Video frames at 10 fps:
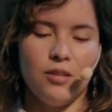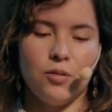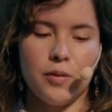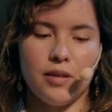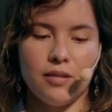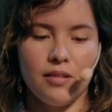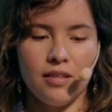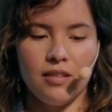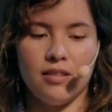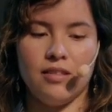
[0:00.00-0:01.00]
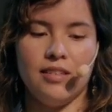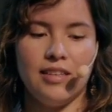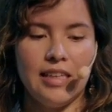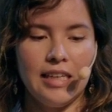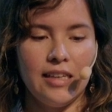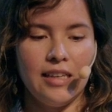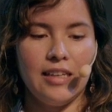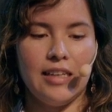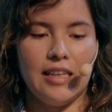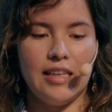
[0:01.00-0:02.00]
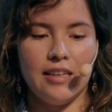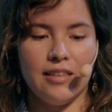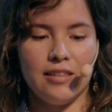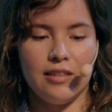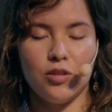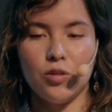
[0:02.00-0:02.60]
Well, in